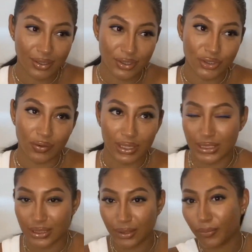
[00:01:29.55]
So I
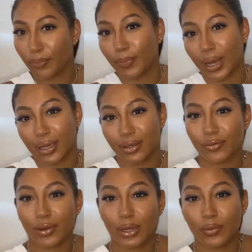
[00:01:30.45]
didn't buy it
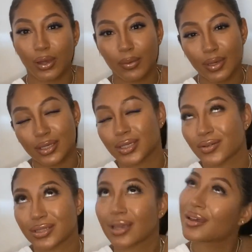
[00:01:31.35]
right away because I
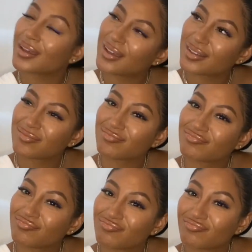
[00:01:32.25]
was like,
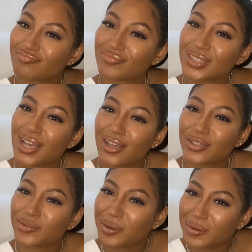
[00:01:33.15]

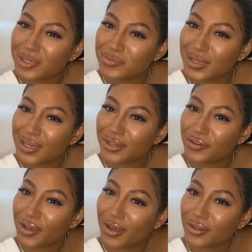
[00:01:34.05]
do I want to spend
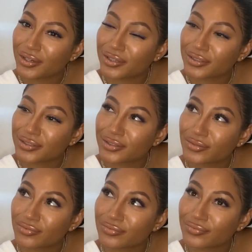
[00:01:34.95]
$100?
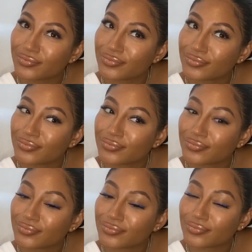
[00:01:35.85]

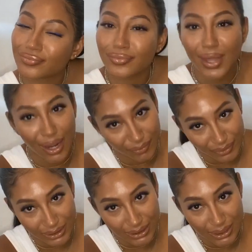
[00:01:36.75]
Not
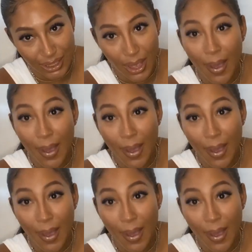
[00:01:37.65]
really.